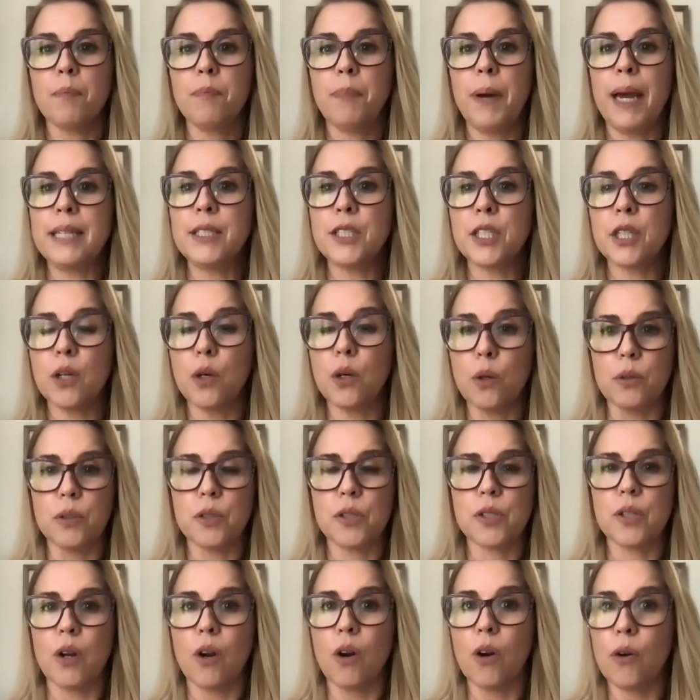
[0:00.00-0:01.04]

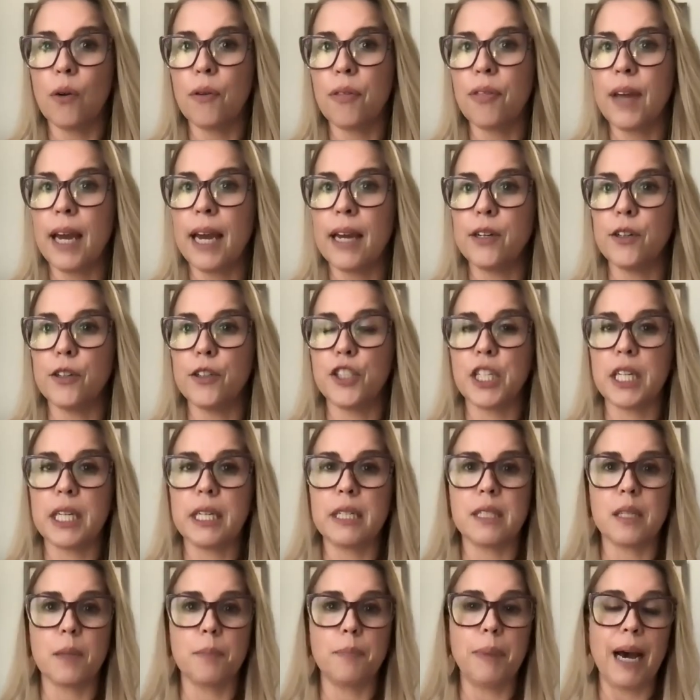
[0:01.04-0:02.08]
Pentacles, earth energy
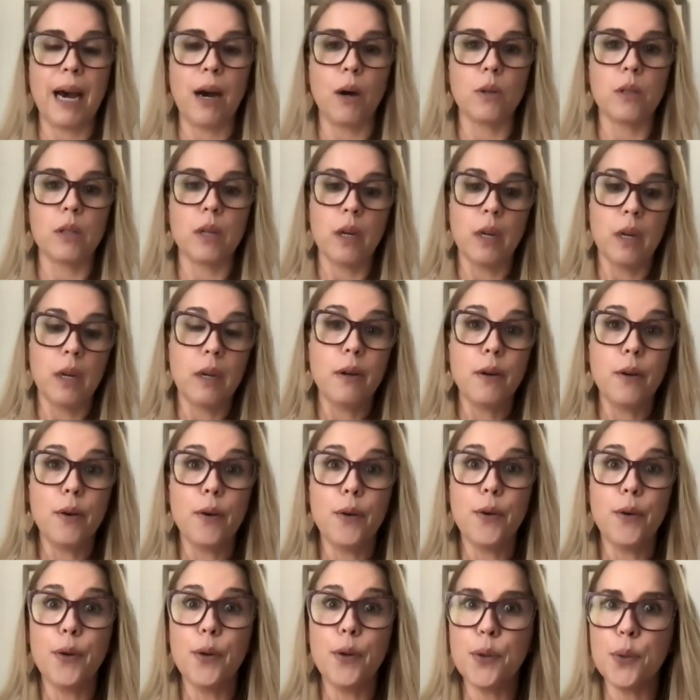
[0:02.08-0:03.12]
is about
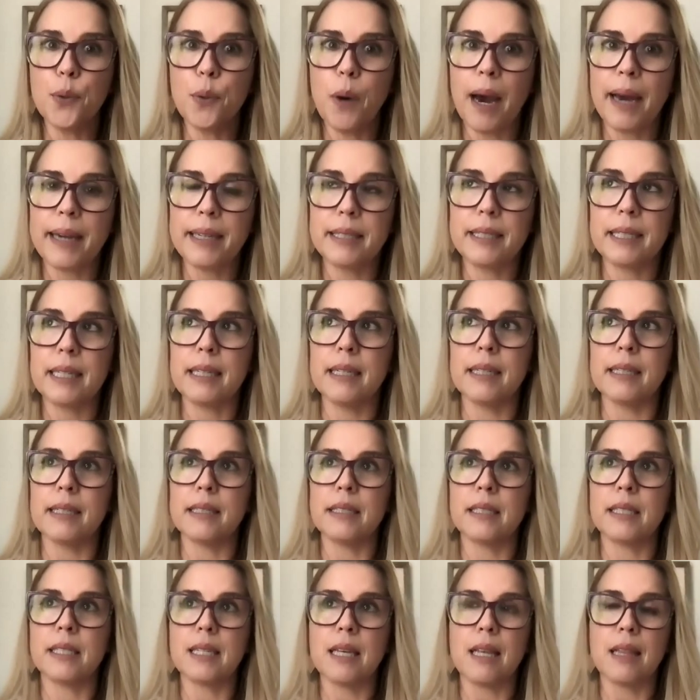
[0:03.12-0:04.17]
new
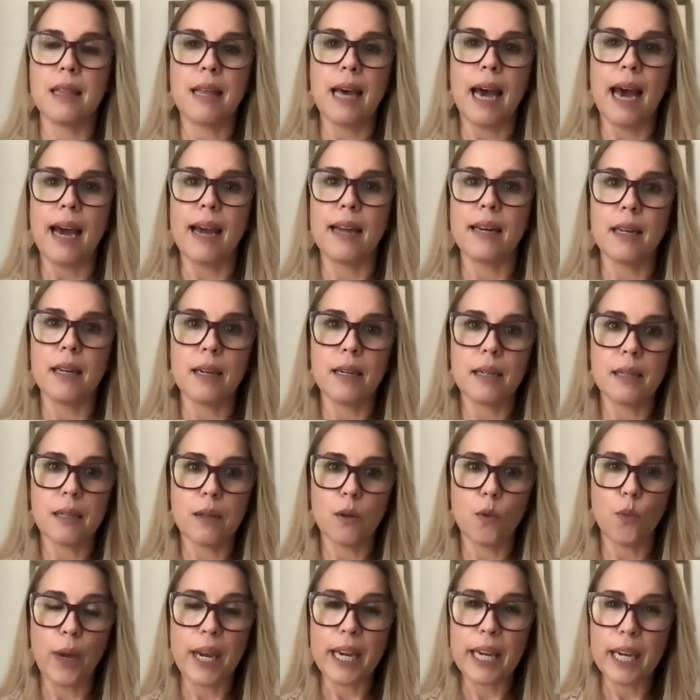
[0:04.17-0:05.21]
ideas that
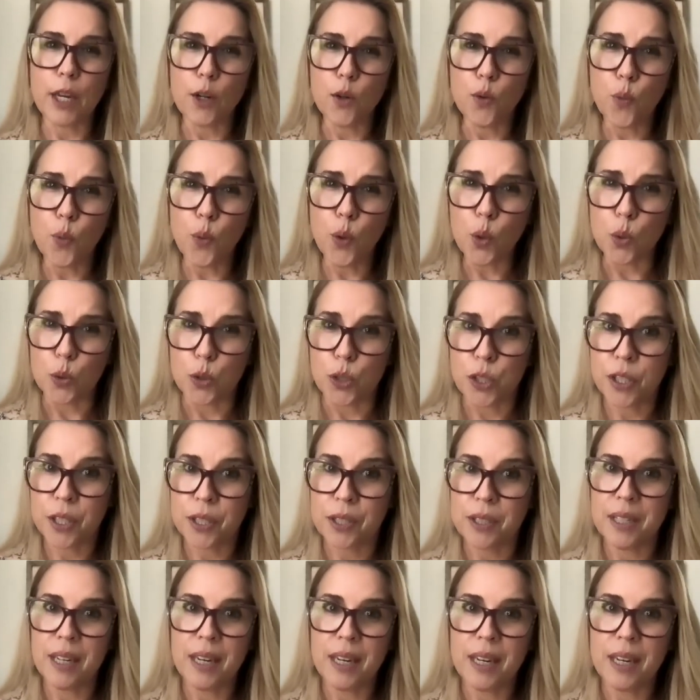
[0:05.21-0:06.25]
we can
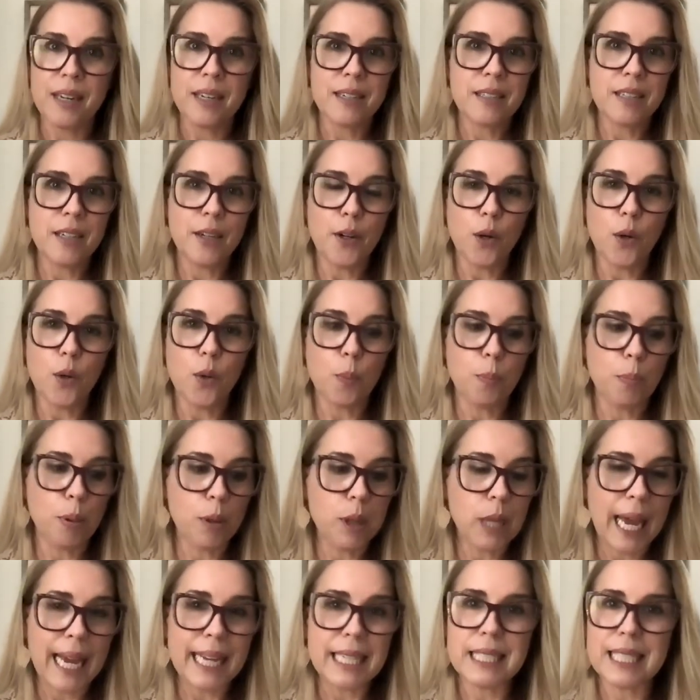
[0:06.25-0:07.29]
root,
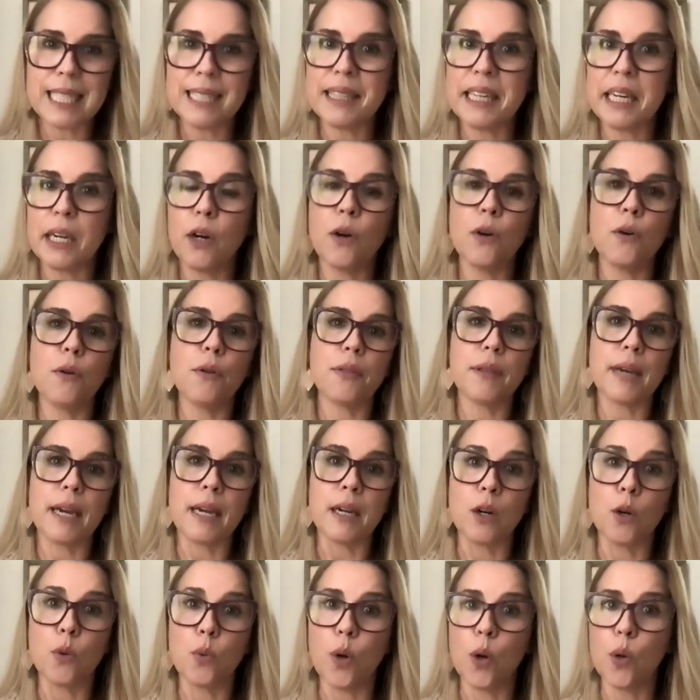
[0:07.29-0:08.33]
plant in the earth
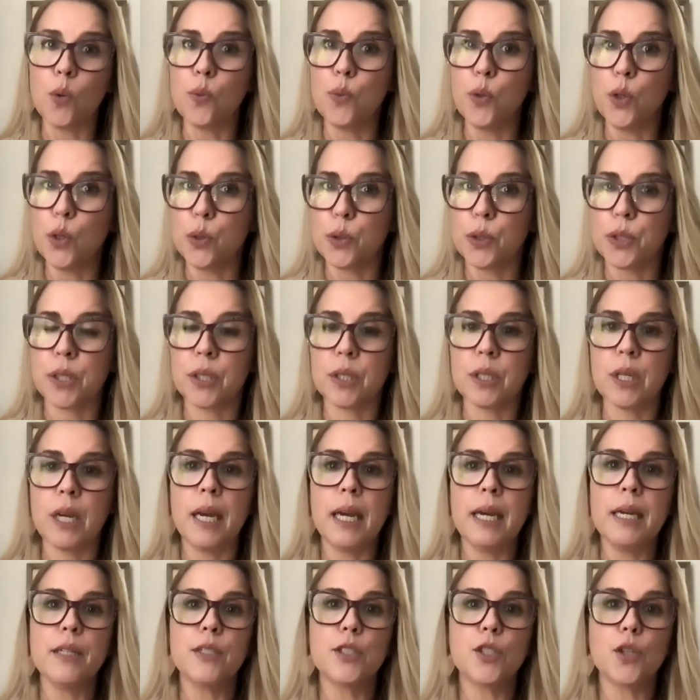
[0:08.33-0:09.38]
and grow roots
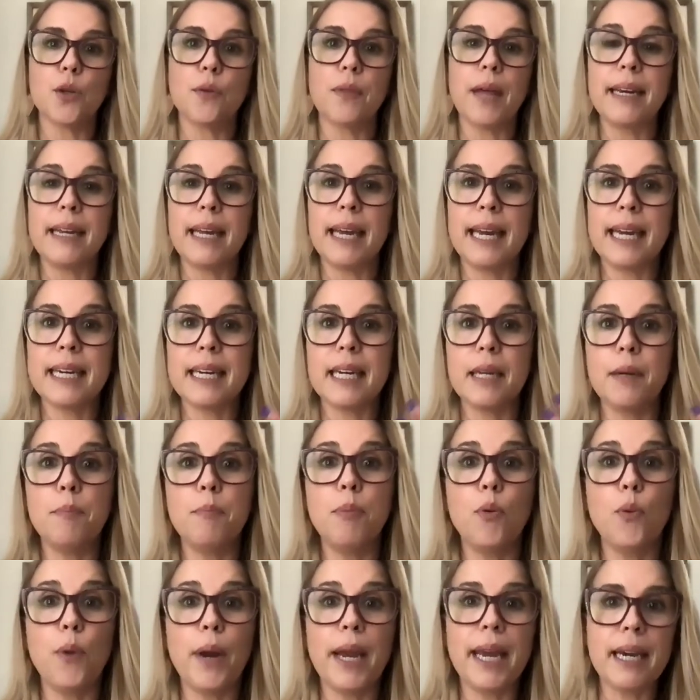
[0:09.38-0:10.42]
so that it can
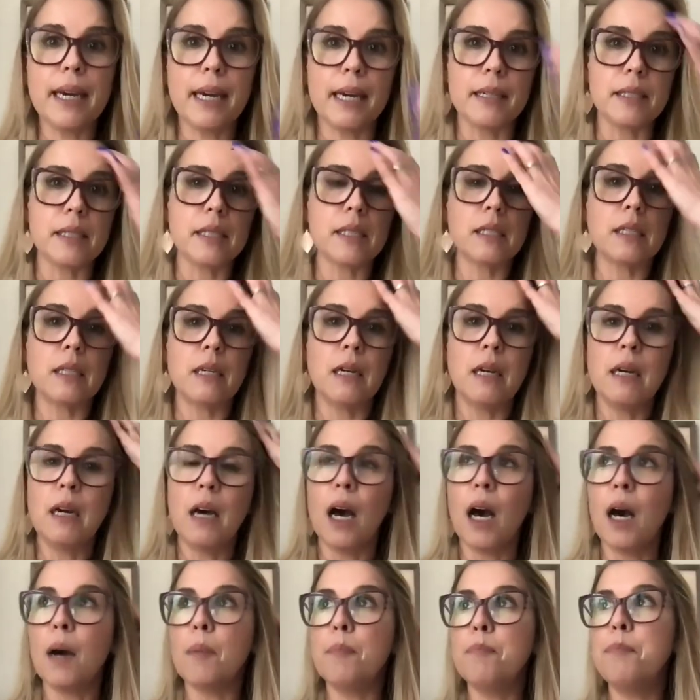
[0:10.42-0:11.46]
bring us
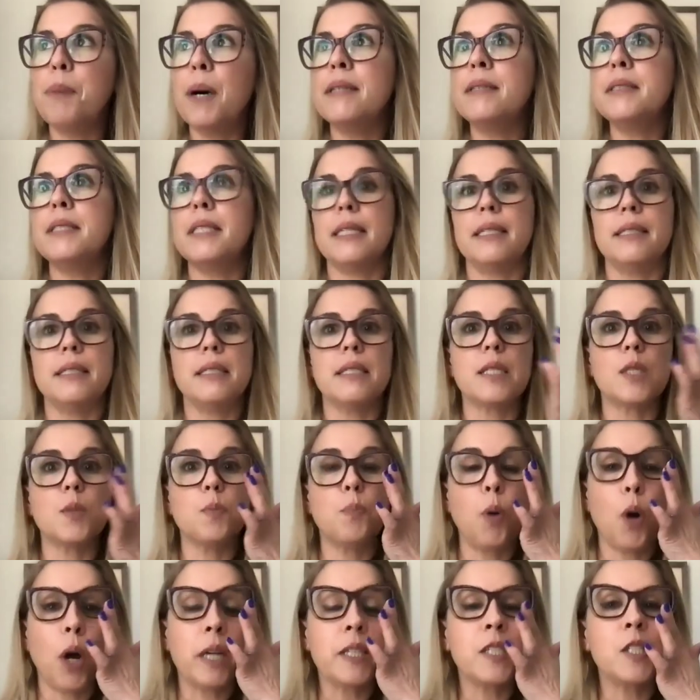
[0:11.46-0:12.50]
abundance,
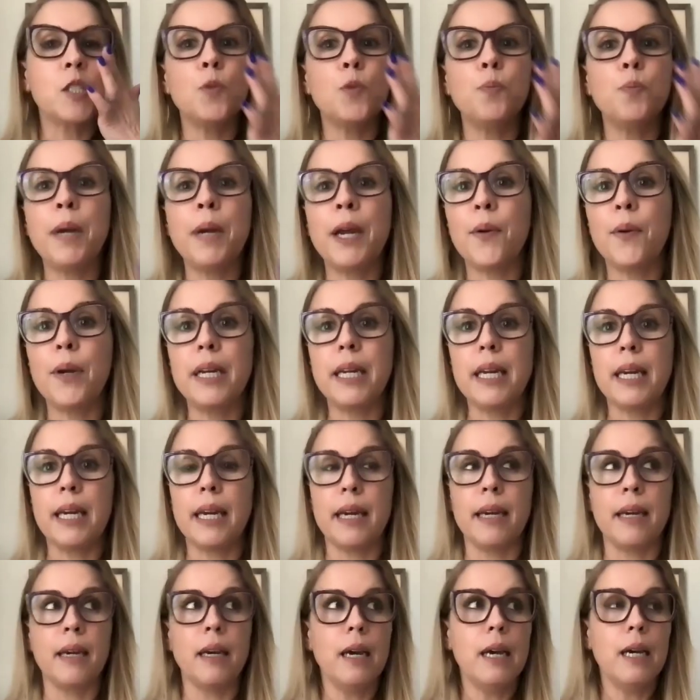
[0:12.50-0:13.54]

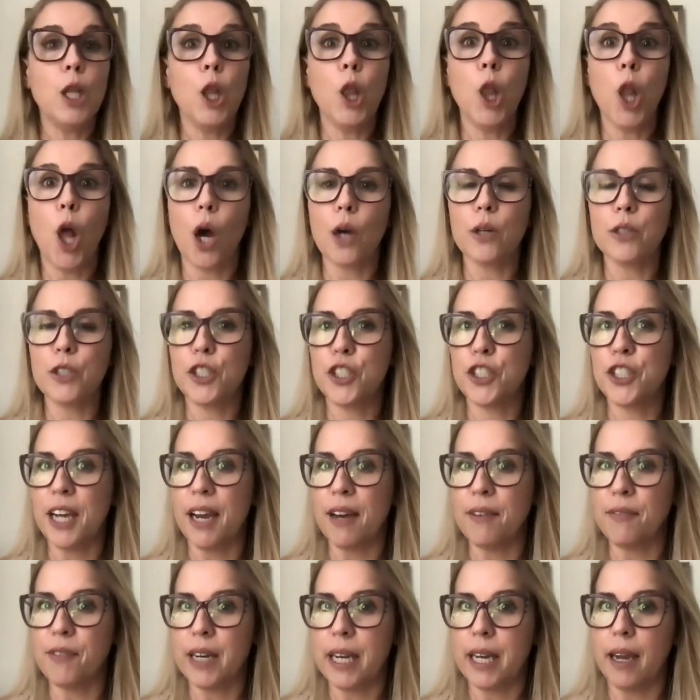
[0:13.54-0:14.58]
prosperity,
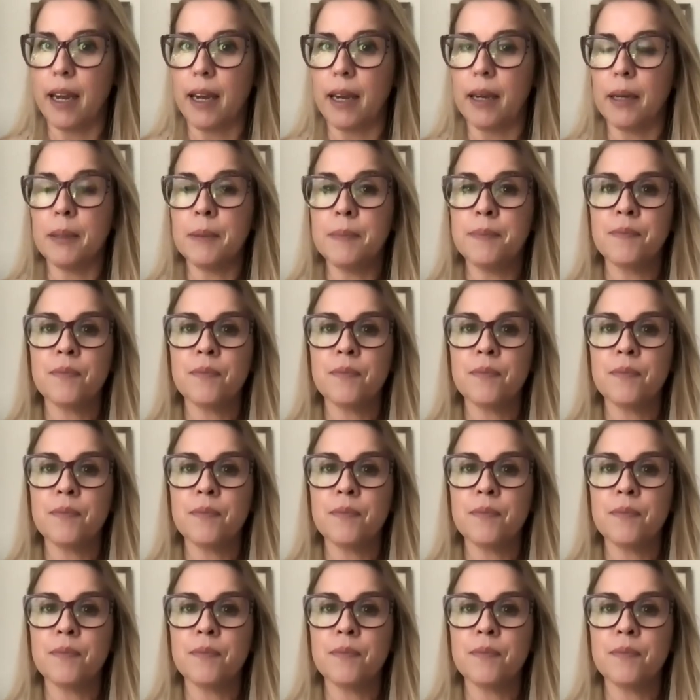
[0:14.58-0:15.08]
longevity